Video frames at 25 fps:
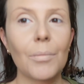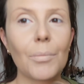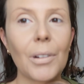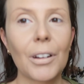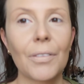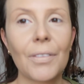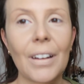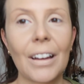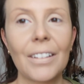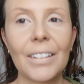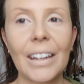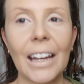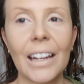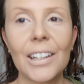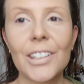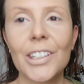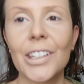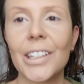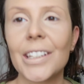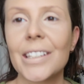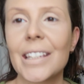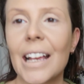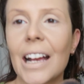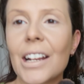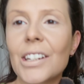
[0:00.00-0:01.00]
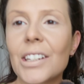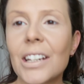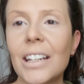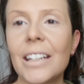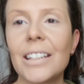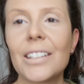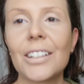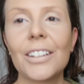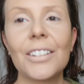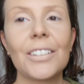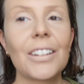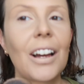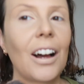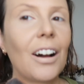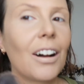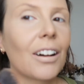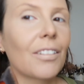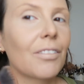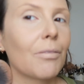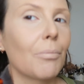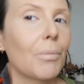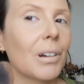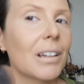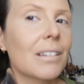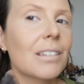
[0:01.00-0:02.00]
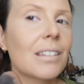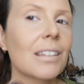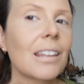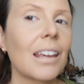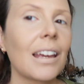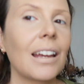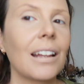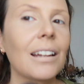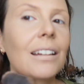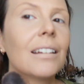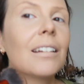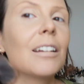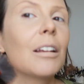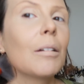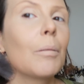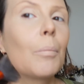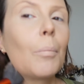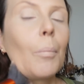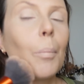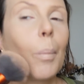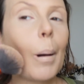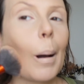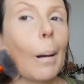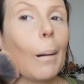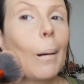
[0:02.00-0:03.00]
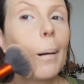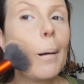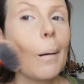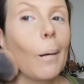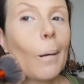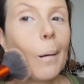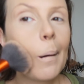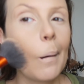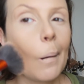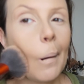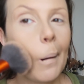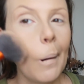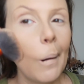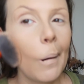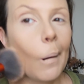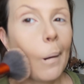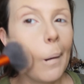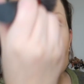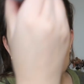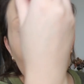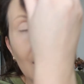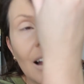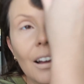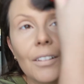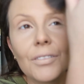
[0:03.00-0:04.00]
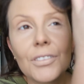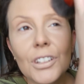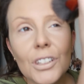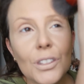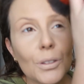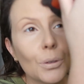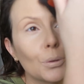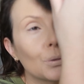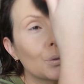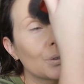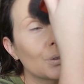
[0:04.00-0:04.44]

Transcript: my foundation is actually too dark for my skin but I've just